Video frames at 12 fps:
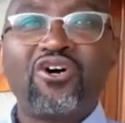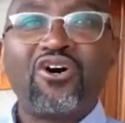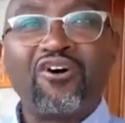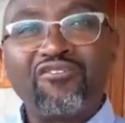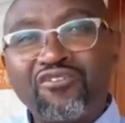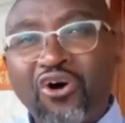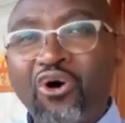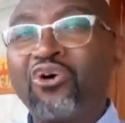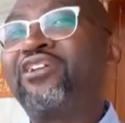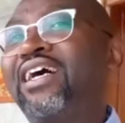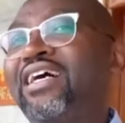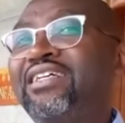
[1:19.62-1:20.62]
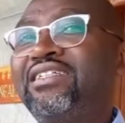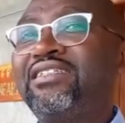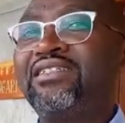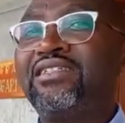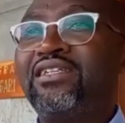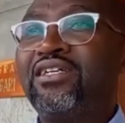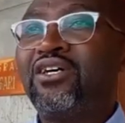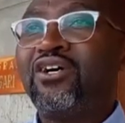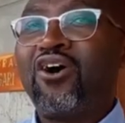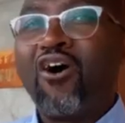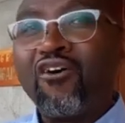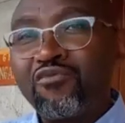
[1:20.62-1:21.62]
of order,
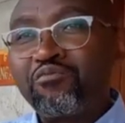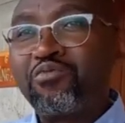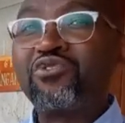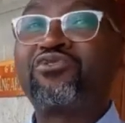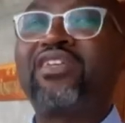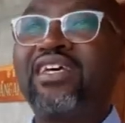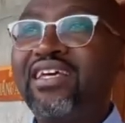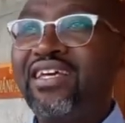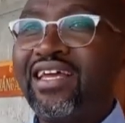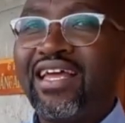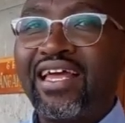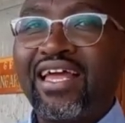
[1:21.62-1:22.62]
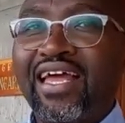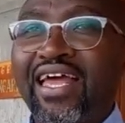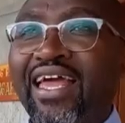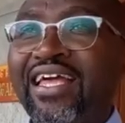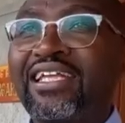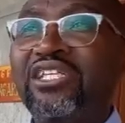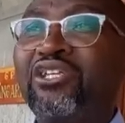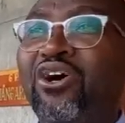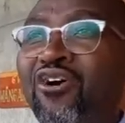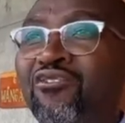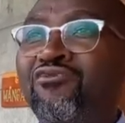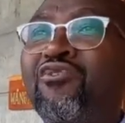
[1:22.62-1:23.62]
of beauty, and
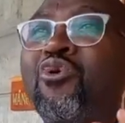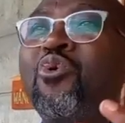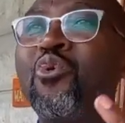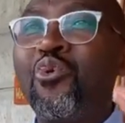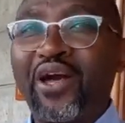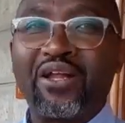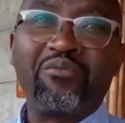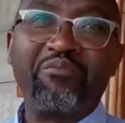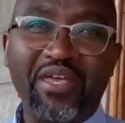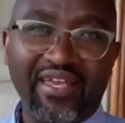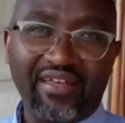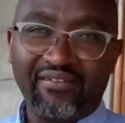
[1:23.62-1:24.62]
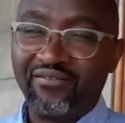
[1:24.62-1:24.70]
of well-being.